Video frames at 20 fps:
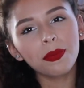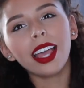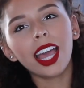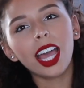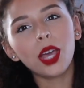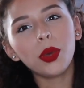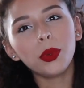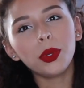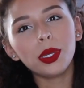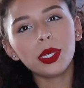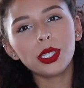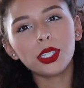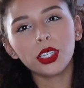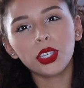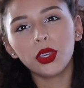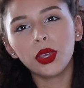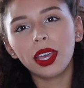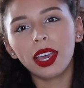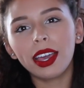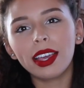I will see
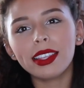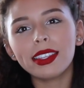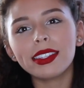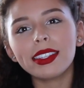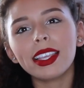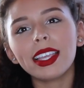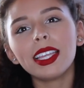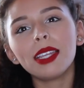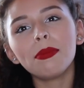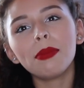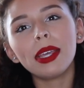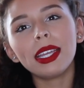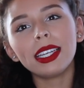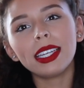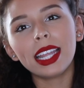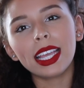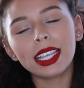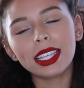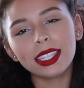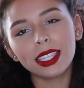you guys in my
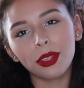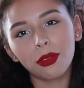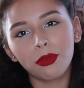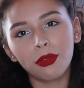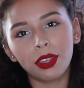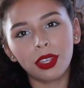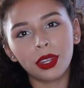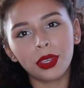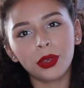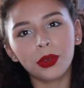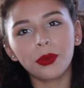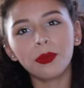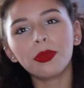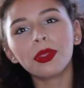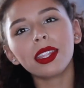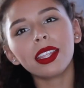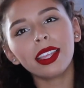next video.